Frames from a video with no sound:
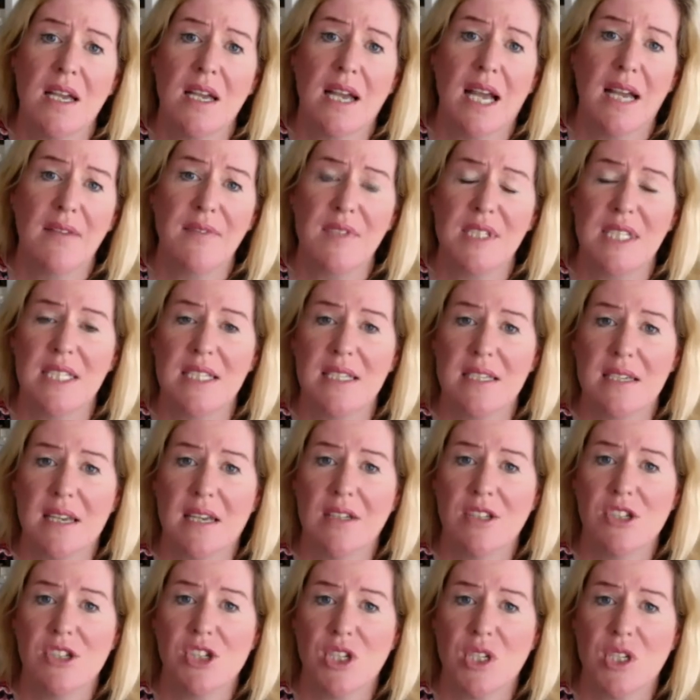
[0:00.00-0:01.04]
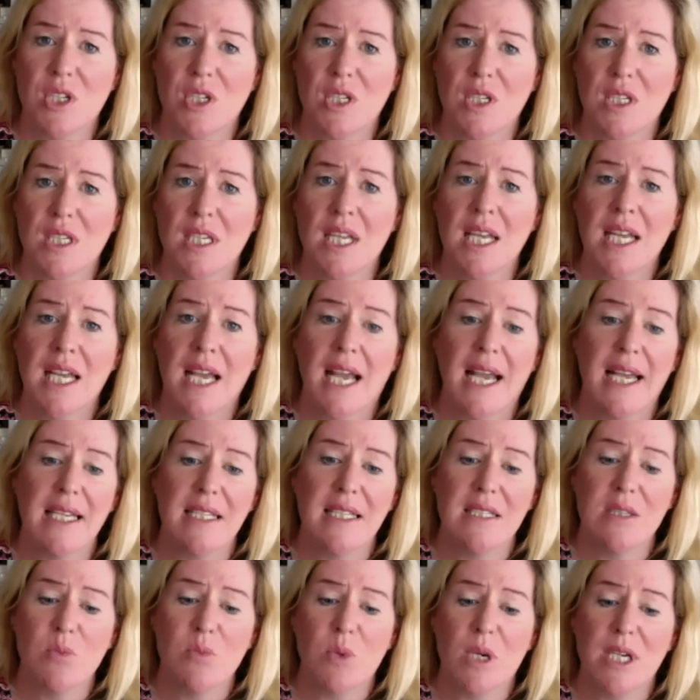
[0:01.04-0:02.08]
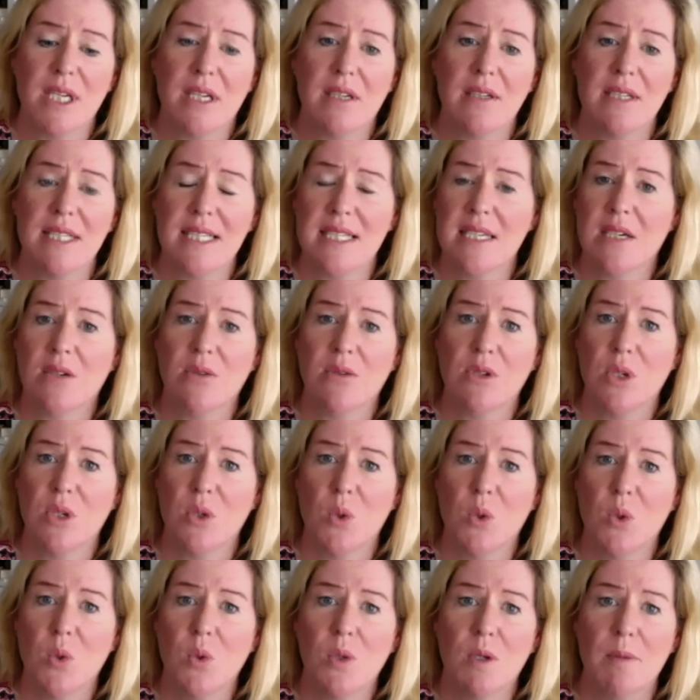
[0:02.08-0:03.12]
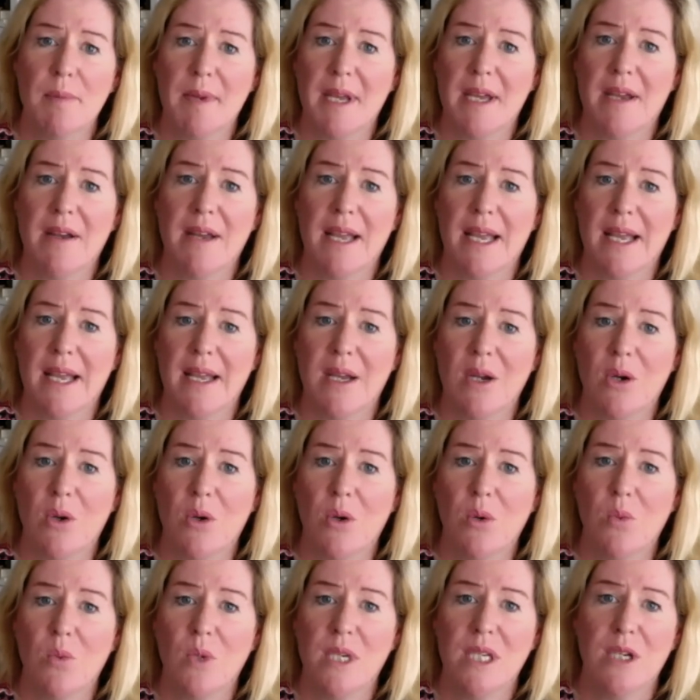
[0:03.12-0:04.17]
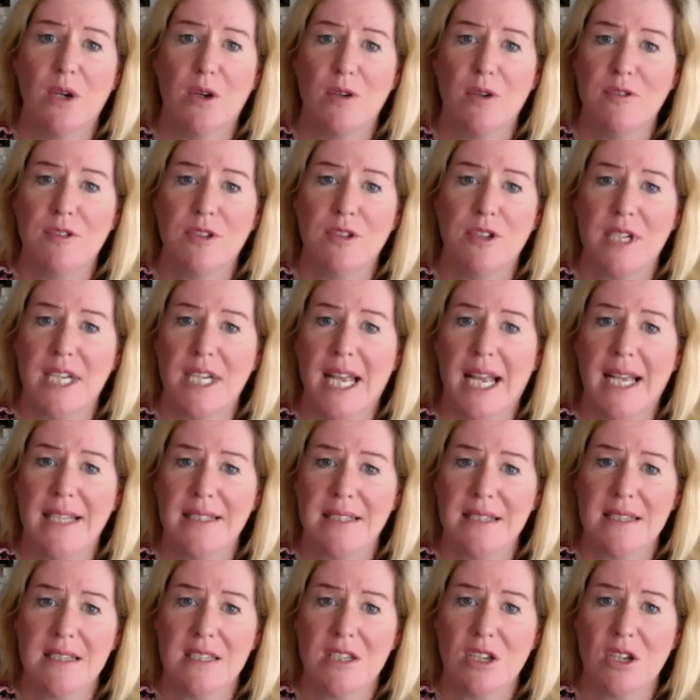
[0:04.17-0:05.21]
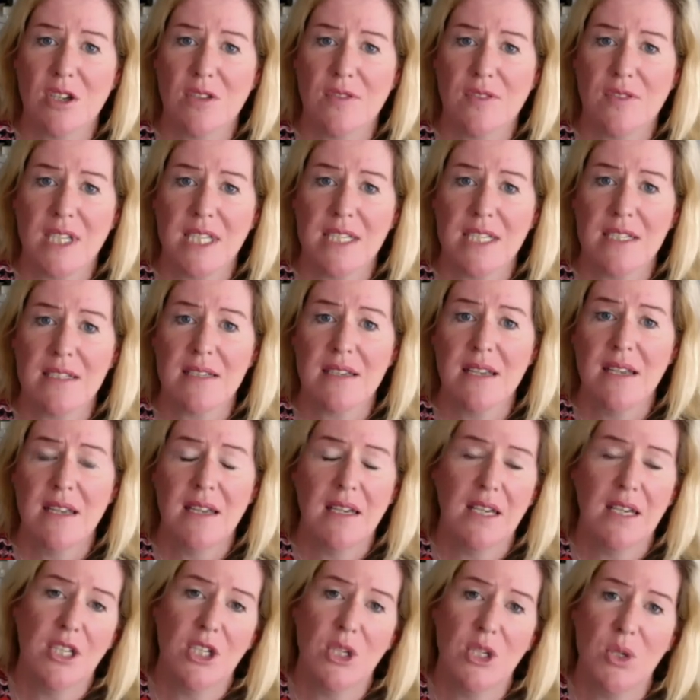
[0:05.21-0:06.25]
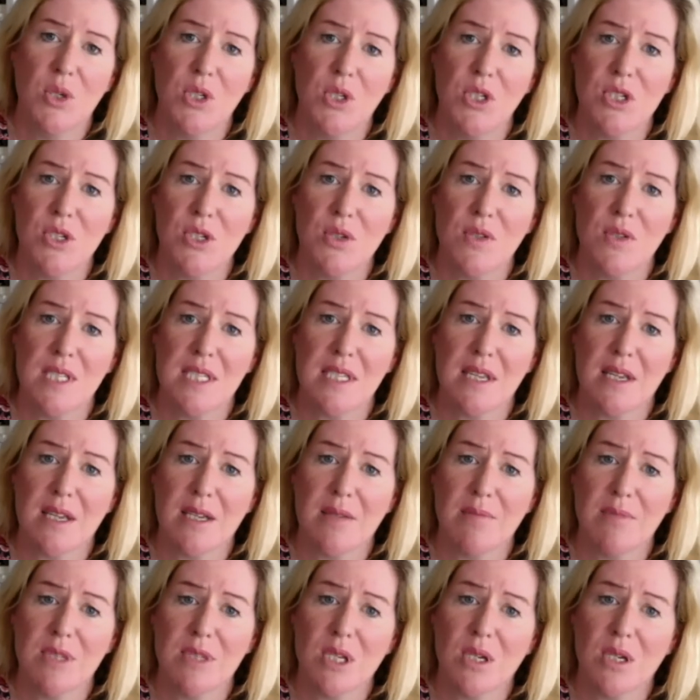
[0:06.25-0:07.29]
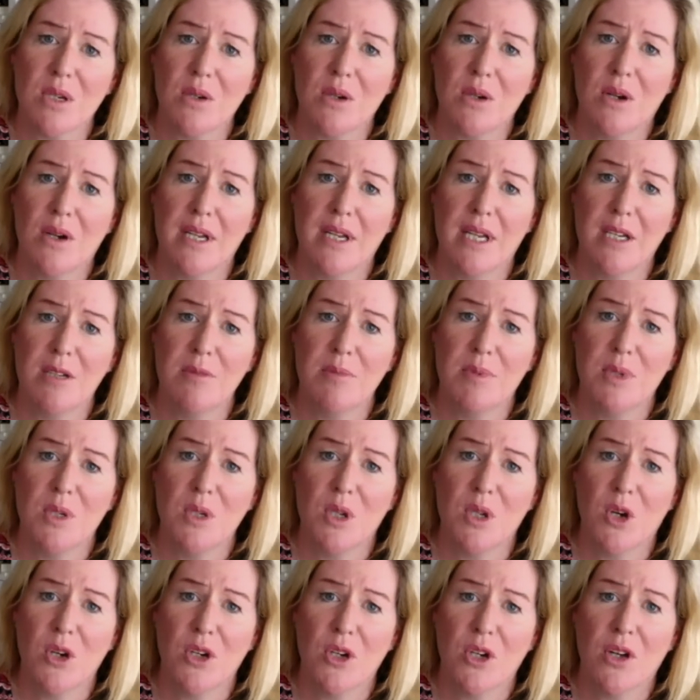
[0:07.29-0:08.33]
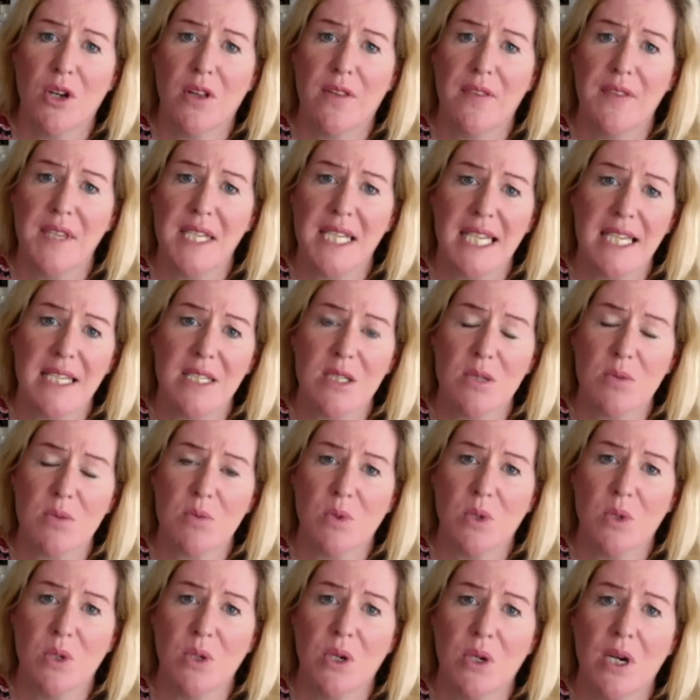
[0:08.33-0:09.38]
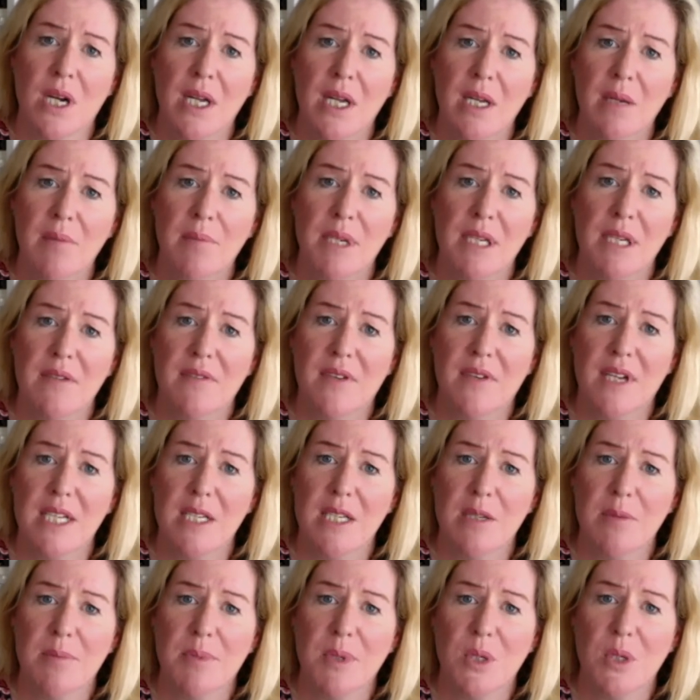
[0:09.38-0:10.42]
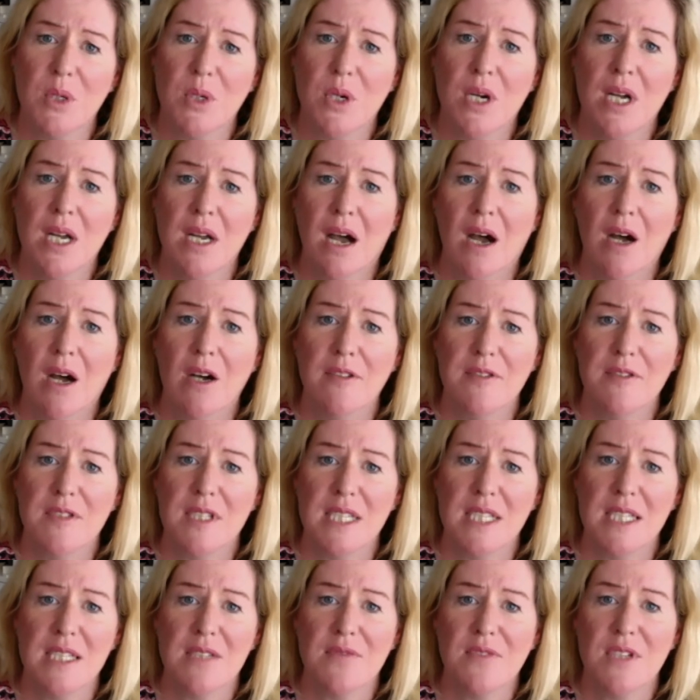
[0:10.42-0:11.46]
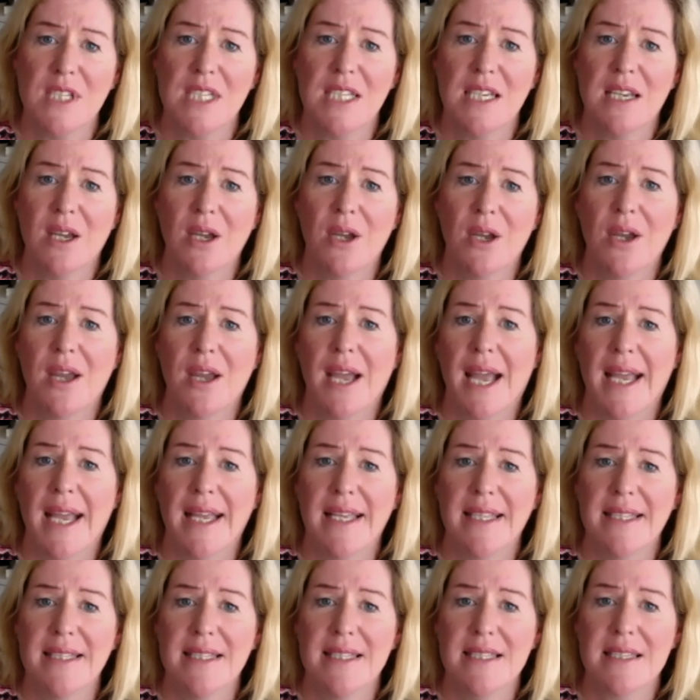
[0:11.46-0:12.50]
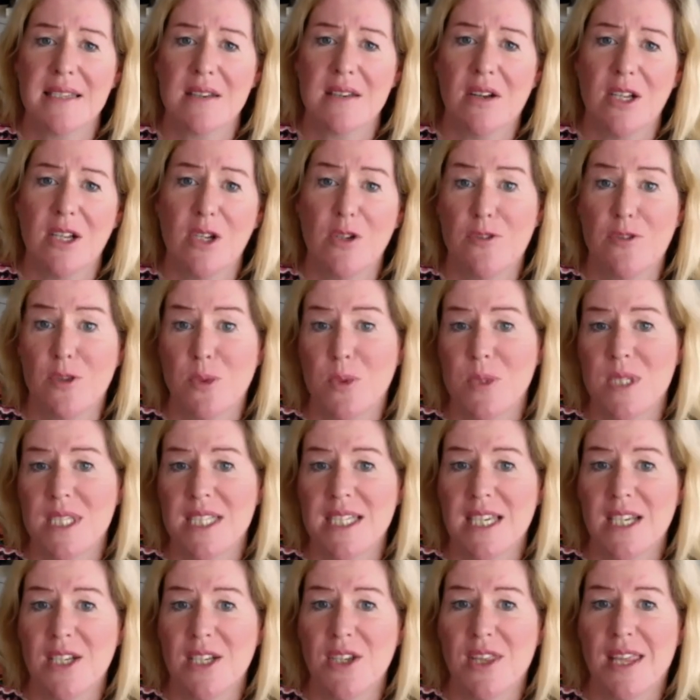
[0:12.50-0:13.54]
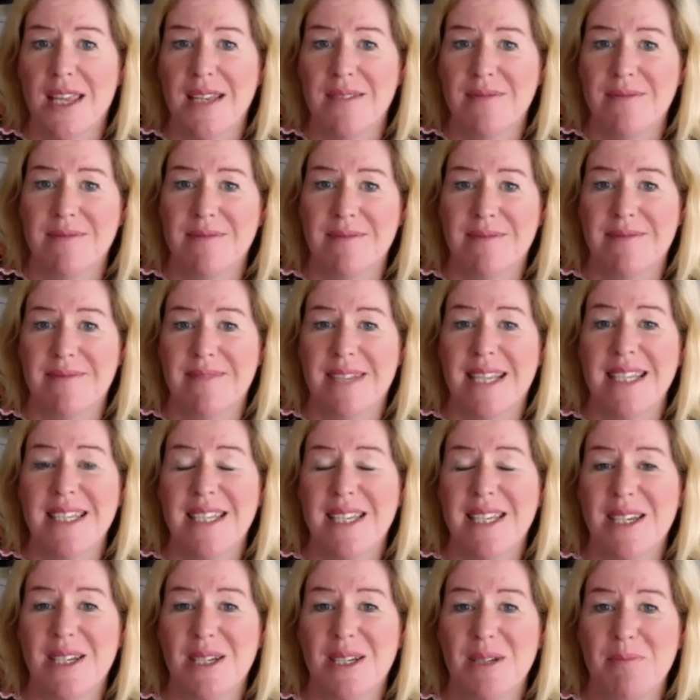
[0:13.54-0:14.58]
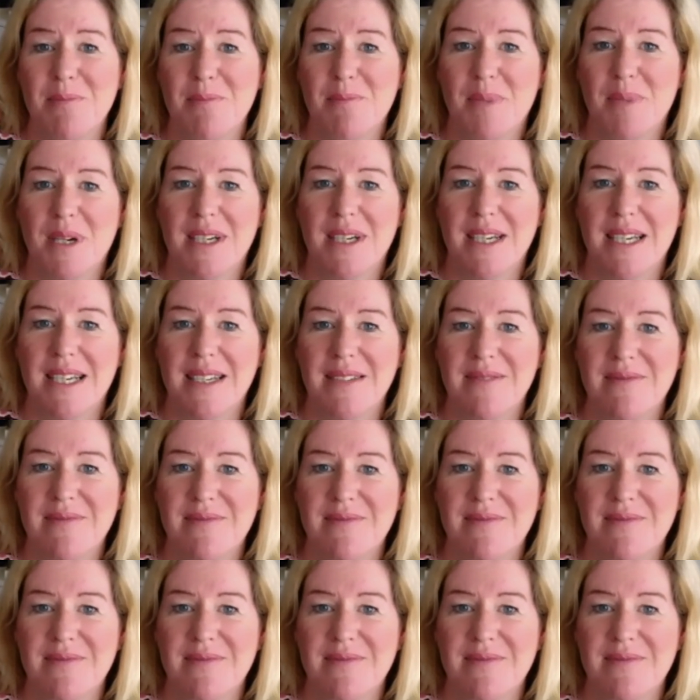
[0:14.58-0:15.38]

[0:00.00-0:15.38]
have a discussion, and we're going to tell you all about how we offer it as a service, and you can do the same. So I hope you log on. The dates will be available after this video, and I look forward to seeing you then. Thank you. Bye.